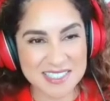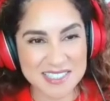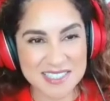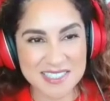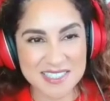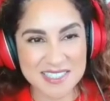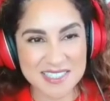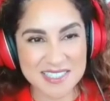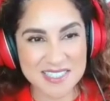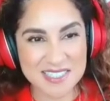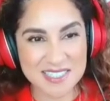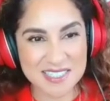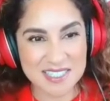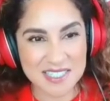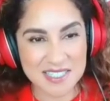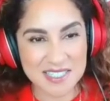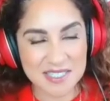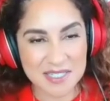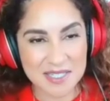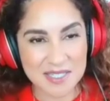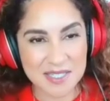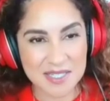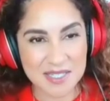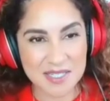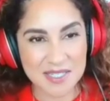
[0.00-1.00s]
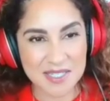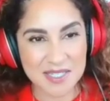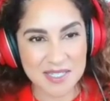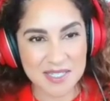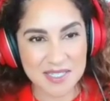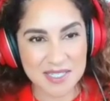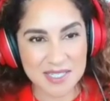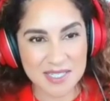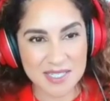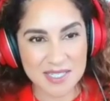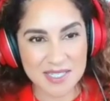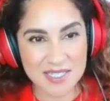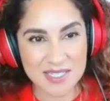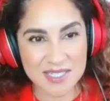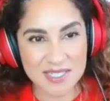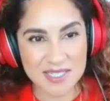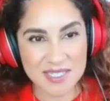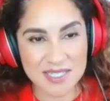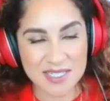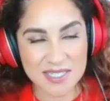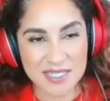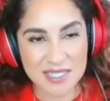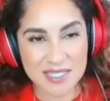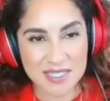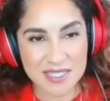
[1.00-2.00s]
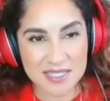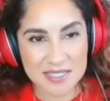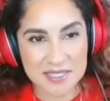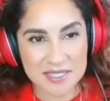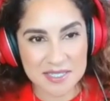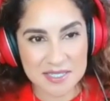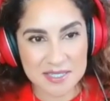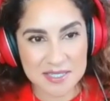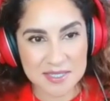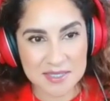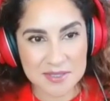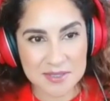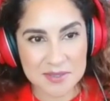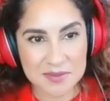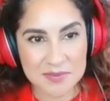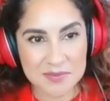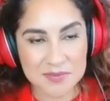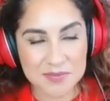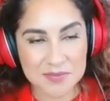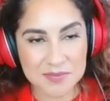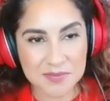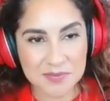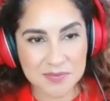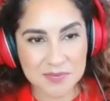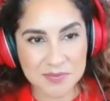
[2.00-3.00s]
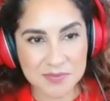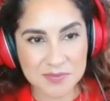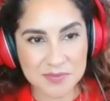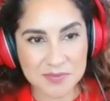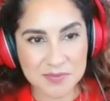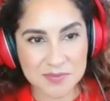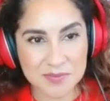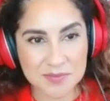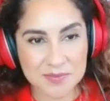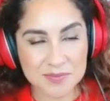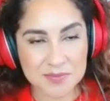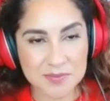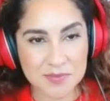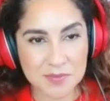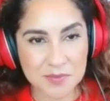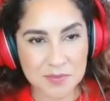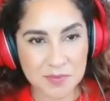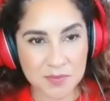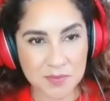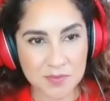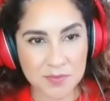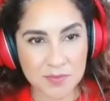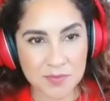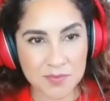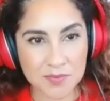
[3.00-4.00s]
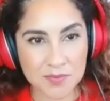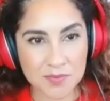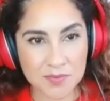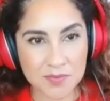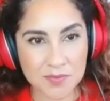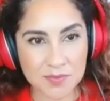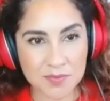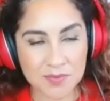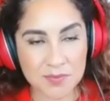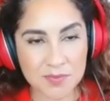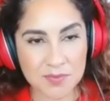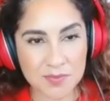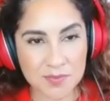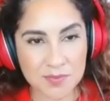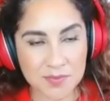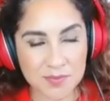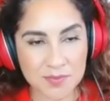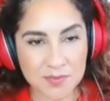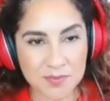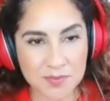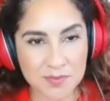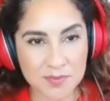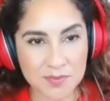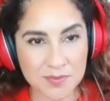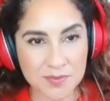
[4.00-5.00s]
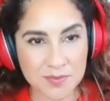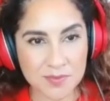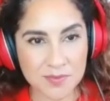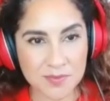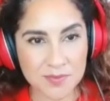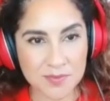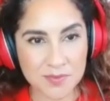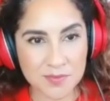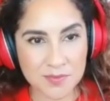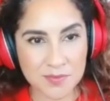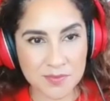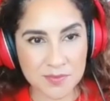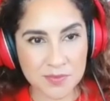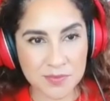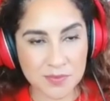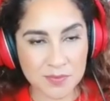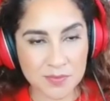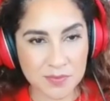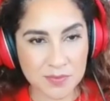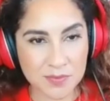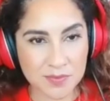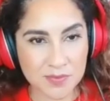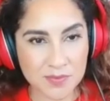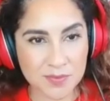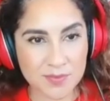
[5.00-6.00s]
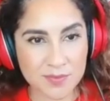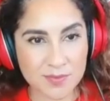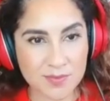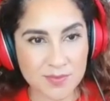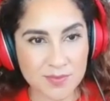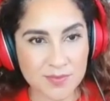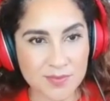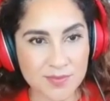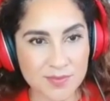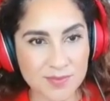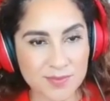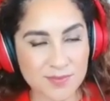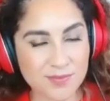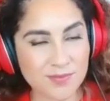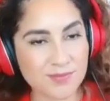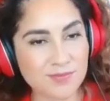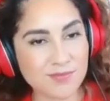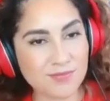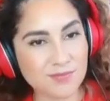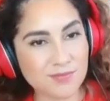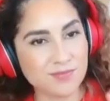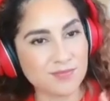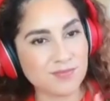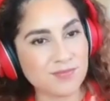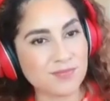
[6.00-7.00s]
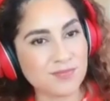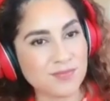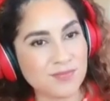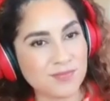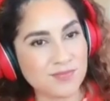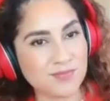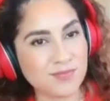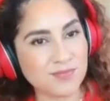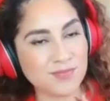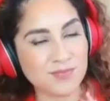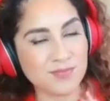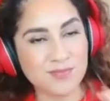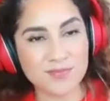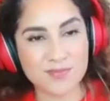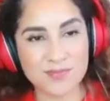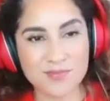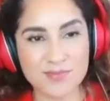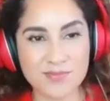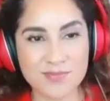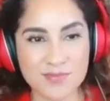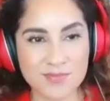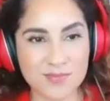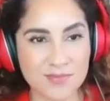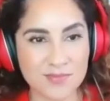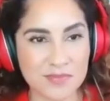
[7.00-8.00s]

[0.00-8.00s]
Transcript: (silent)